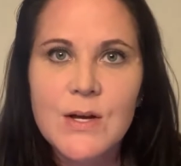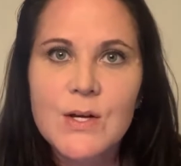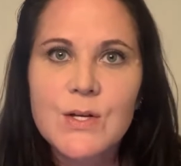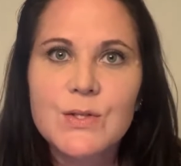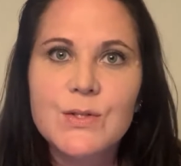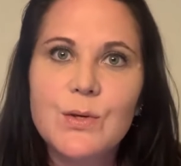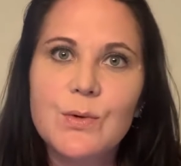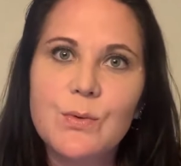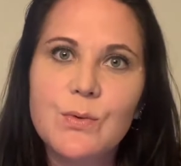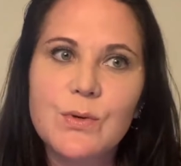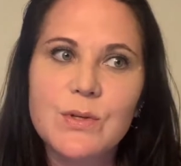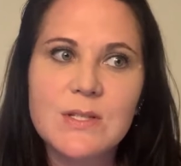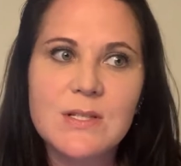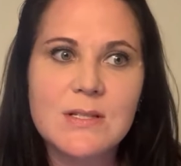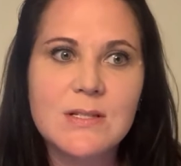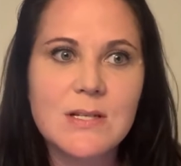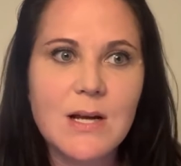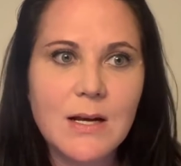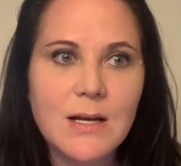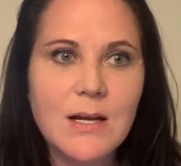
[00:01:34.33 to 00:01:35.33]
So
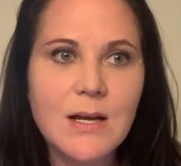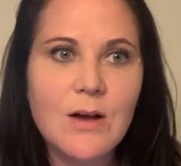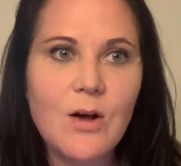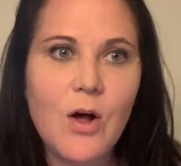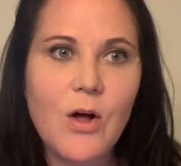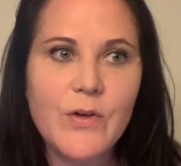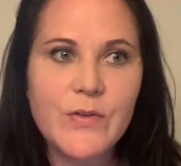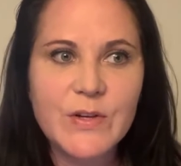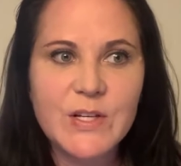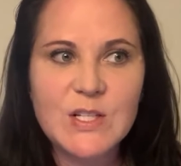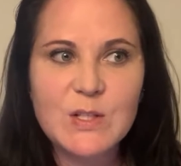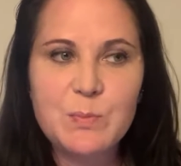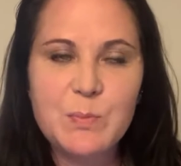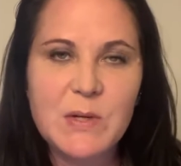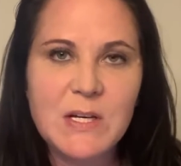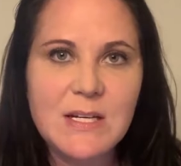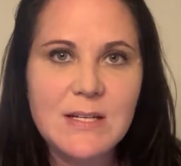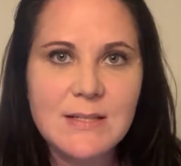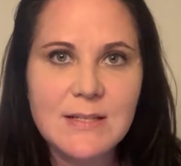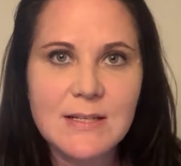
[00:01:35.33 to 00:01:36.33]
studying all these
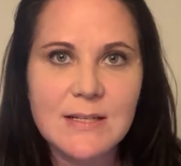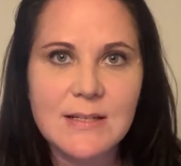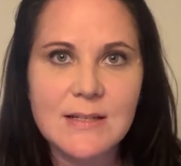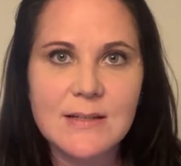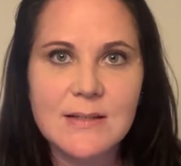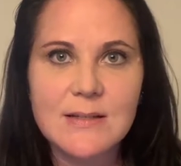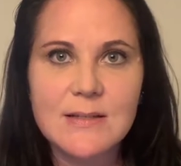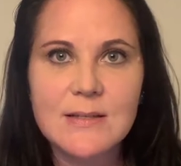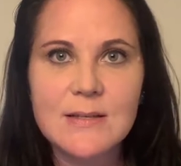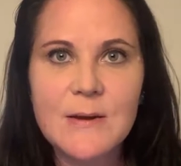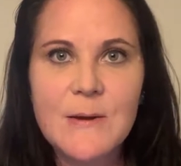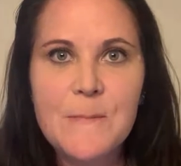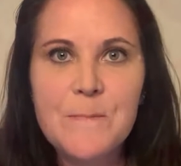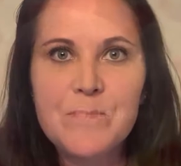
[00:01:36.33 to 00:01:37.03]
pieces